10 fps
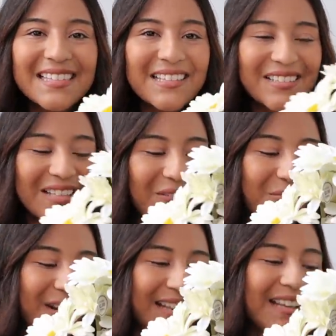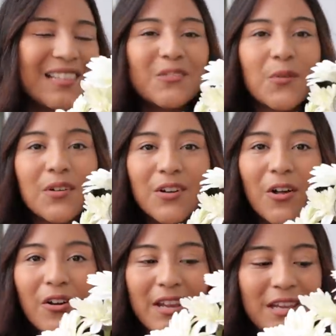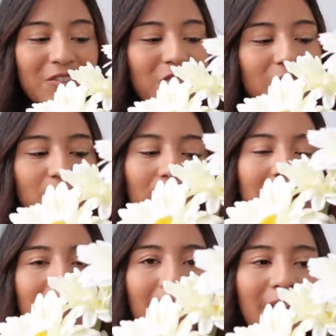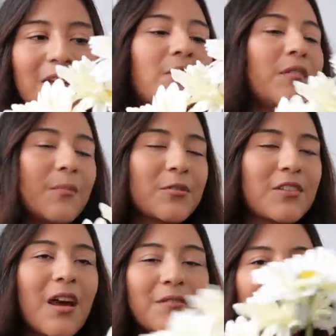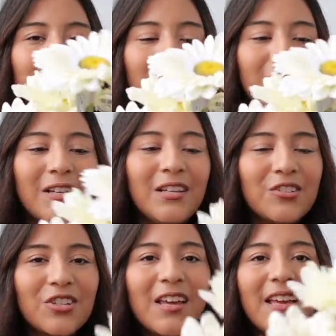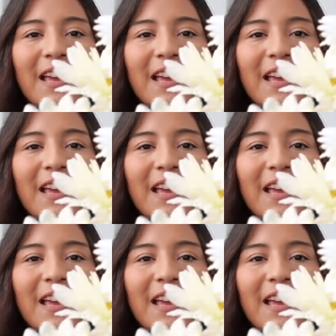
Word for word: They're so pretty. These were a dollar each, two ninety-nine, fifty percent off, so a dollar each.